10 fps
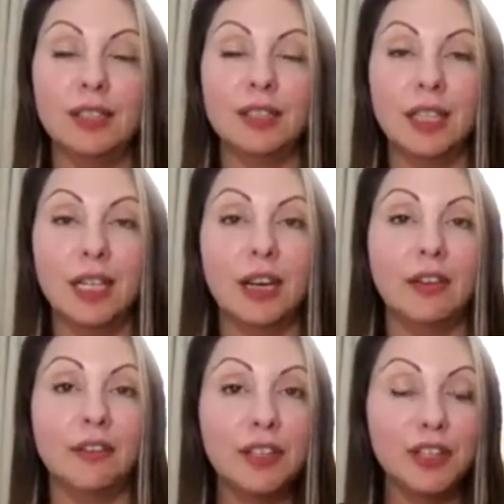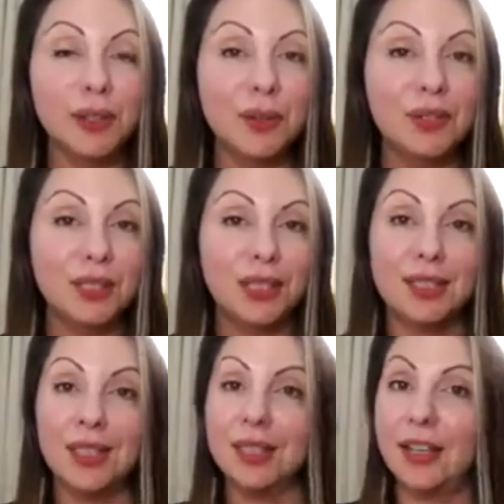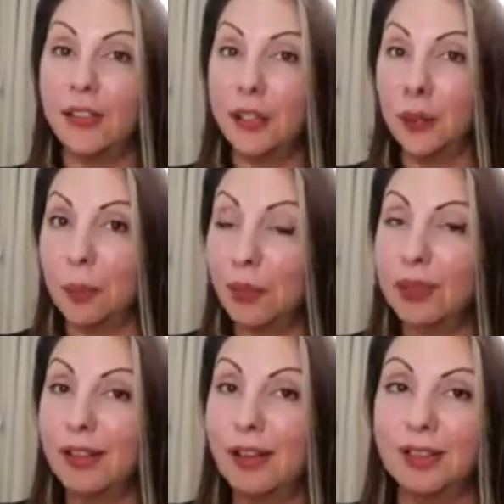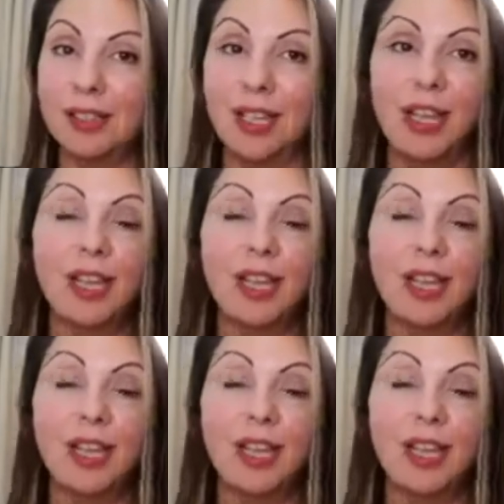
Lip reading: it can carry videos, it can carry your podcast,